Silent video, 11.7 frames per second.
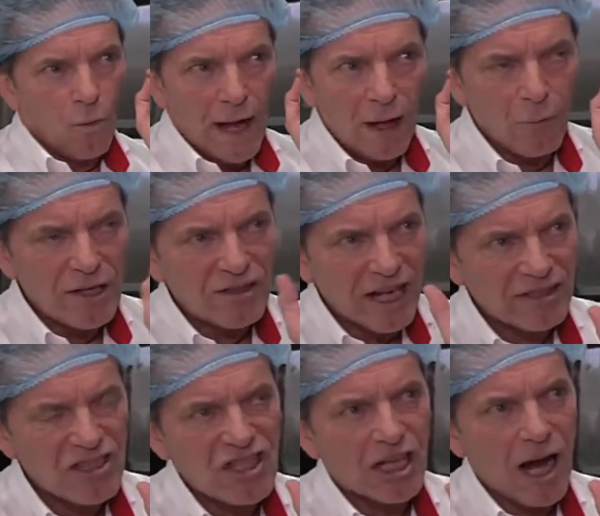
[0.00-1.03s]
well, we take
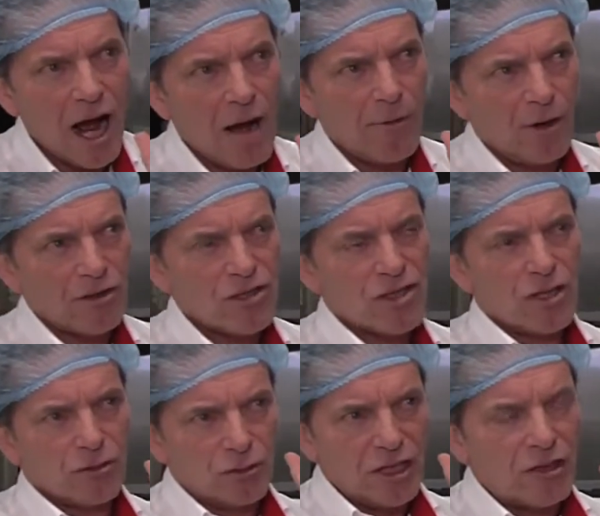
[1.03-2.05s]
the cigar box
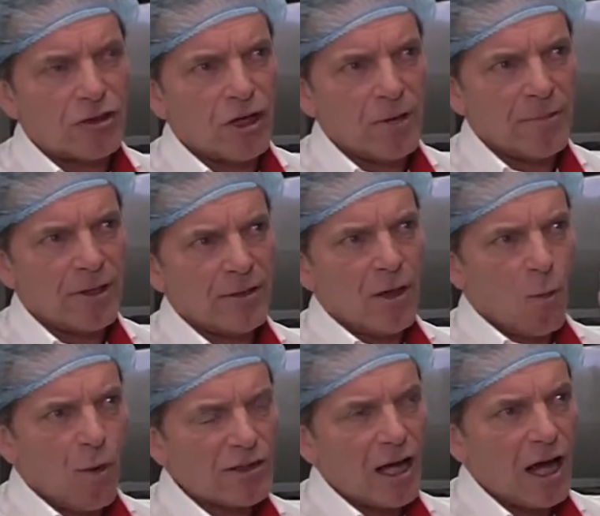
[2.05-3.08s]
to determine
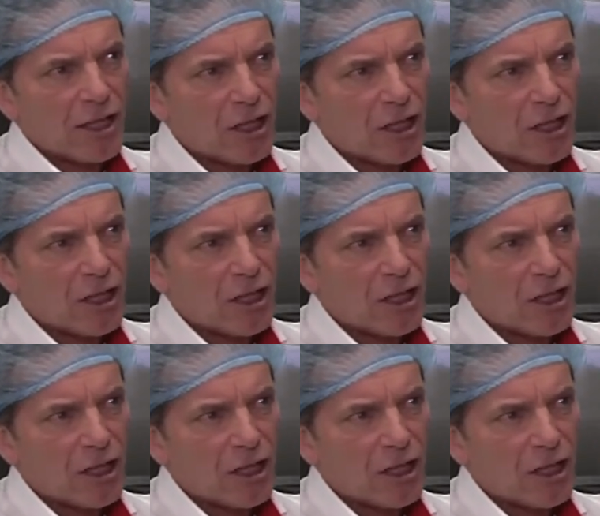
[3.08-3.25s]
what are the